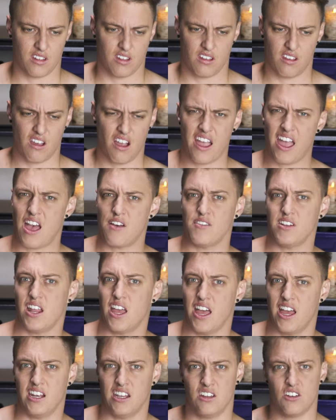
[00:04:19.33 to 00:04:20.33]
You know, I haven't
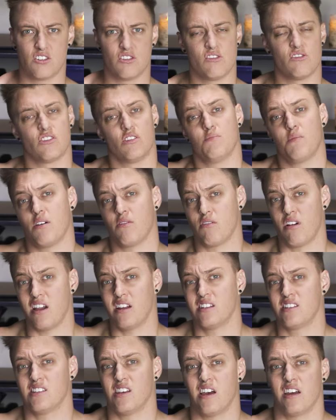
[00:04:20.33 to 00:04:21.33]
had issues on my
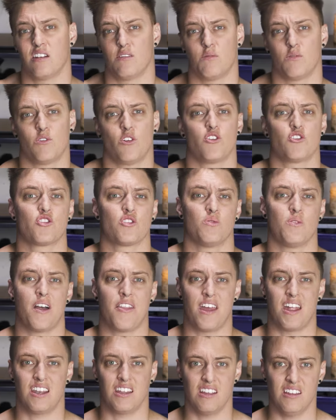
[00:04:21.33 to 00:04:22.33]
right side, and I'm not sure why
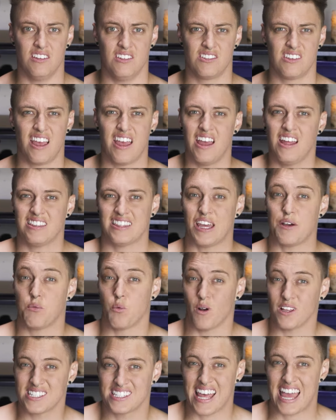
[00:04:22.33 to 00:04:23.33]
that is. There
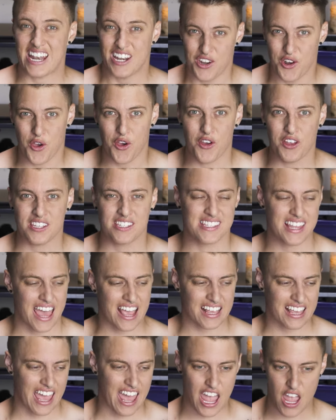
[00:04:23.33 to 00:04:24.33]
was that nurse
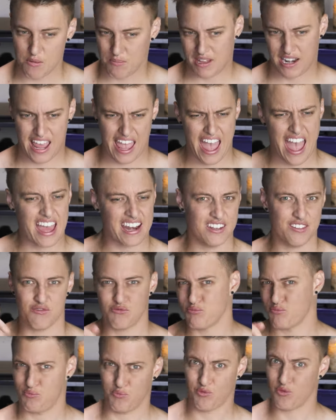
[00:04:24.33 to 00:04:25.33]
that came and had
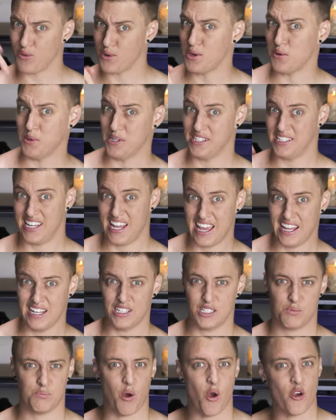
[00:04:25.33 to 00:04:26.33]
a real
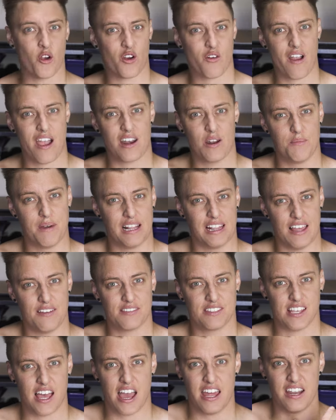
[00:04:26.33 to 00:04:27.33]
intense poke around on my
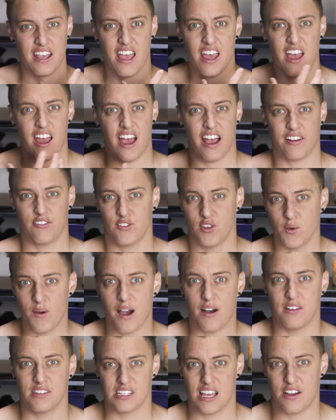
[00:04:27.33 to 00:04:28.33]
left side a few
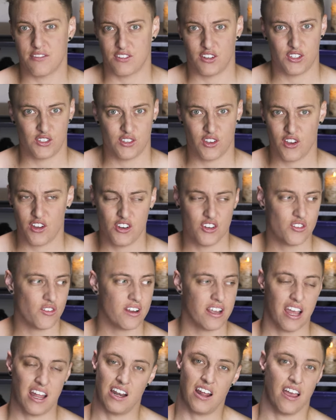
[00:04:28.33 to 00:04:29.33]
hours after
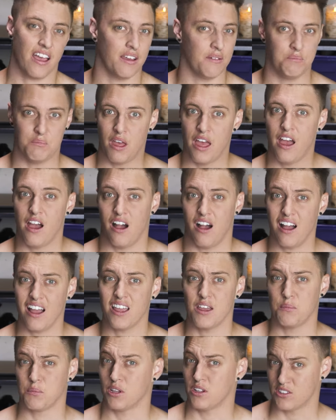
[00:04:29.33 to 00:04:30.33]
surgery, and I
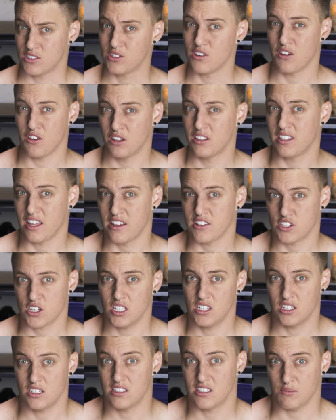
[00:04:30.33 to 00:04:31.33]
am concerned that
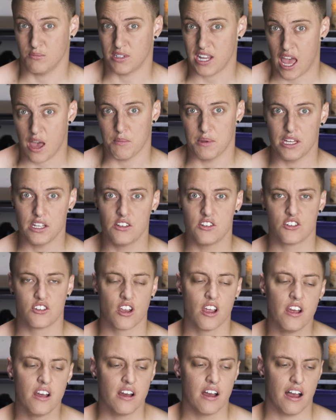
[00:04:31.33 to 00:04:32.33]
she did some
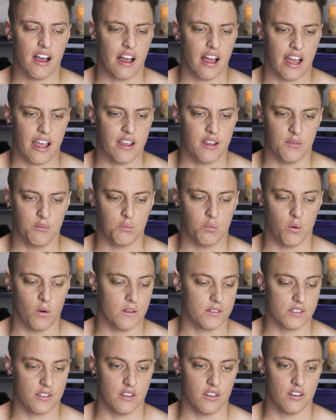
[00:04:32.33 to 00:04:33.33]
damage. I
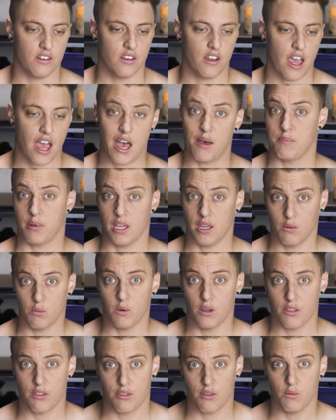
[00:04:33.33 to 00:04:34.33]
wasn't happy
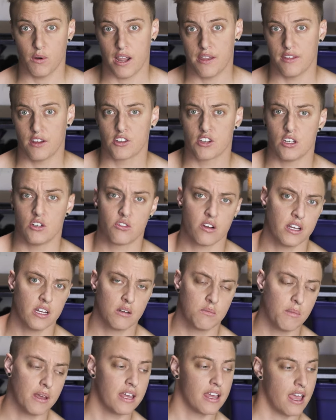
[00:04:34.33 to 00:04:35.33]
with the way that she
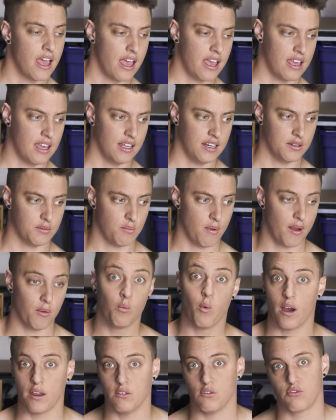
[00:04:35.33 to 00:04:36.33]
treated me, and my
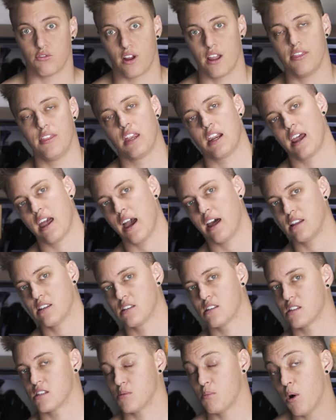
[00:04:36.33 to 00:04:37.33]
one friend that I had
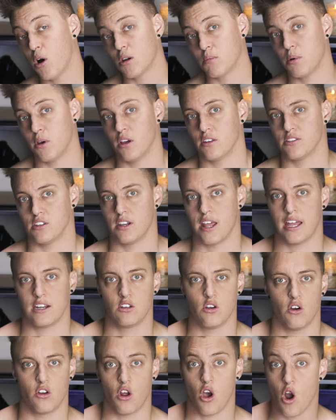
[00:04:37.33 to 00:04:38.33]
as a support person had
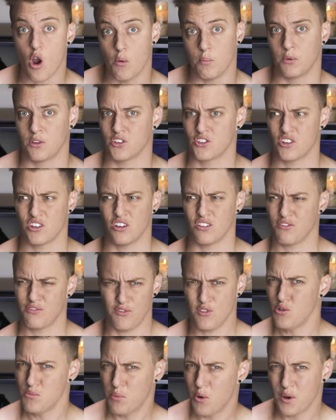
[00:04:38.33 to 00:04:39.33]
gone home because she got
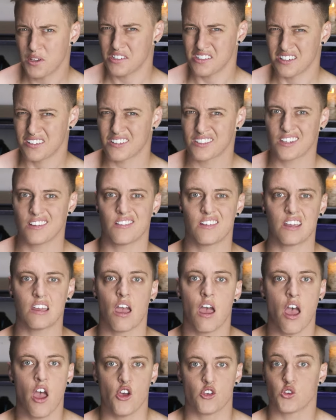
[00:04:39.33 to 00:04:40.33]
food poisoning or
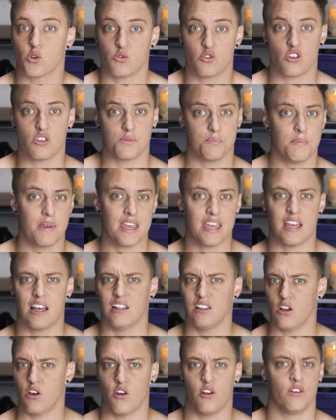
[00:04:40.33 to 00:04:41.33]
something. So it was just me
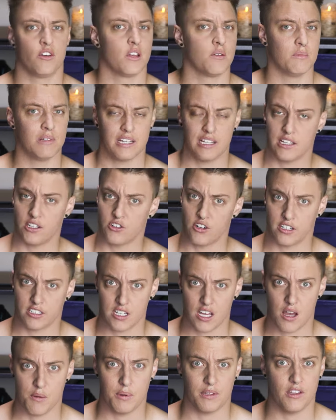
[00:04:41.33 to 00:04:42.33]
alone, completely
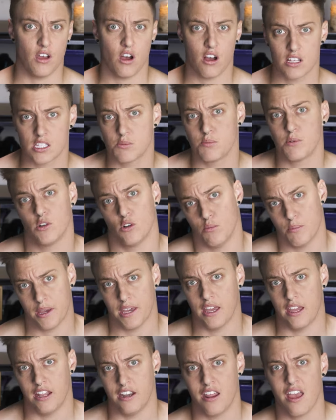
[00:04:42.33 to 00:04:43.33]
drugged up in the hospital
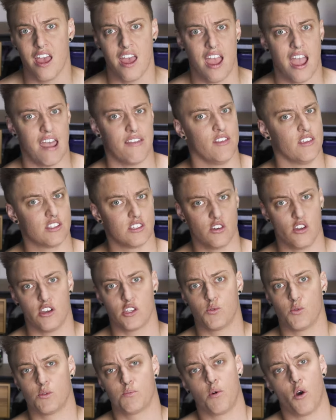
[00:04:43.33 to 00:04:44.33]
bed, and this
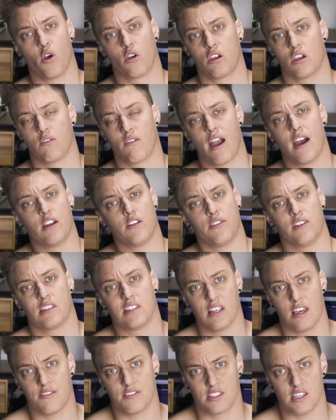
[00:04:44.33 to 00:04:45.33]
nurse was poking around on
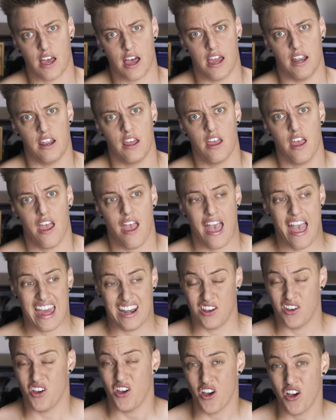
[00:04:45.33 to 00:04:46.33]
this left side,
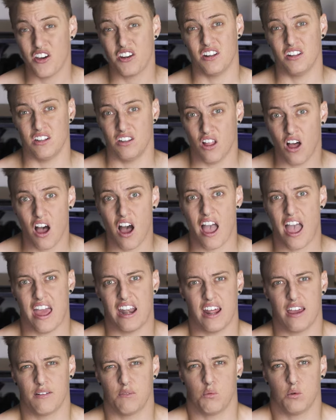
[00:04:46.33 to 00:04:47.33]
and it hurt a lot,
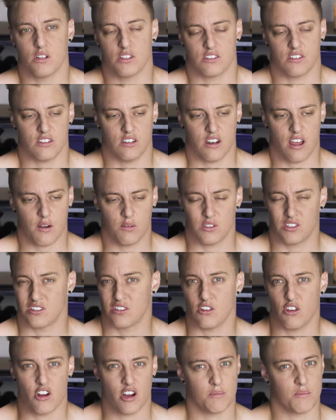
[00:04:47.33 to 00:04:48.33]
and I was
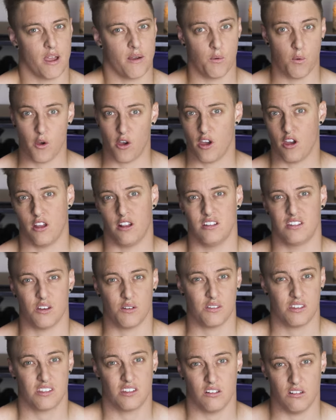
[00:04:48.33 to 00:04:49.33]
slurring my words, I
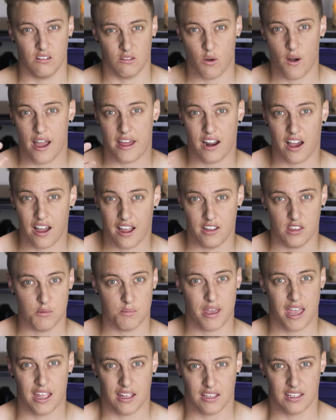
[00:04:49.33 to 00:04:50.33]
was still quite high on the
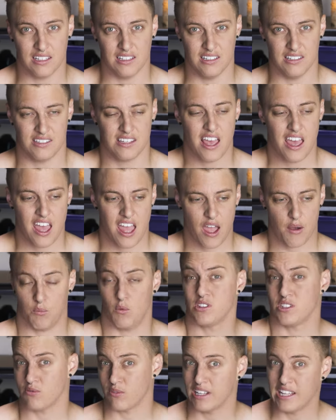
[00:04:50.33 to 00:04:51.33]
painkillers, and
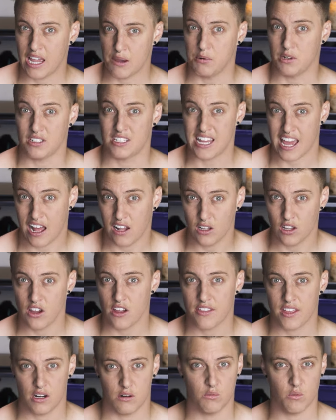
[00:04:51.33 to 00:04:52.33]
wasn't really able to tell
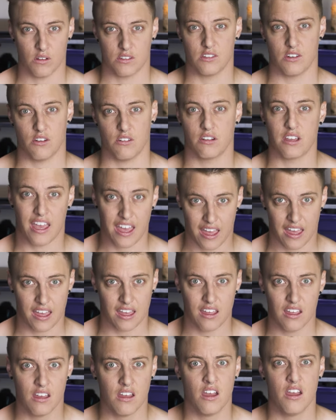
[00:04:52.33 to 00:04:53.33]
her that it wasn't
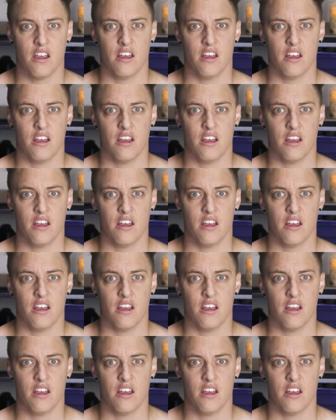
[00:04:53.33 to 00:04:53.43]
okay.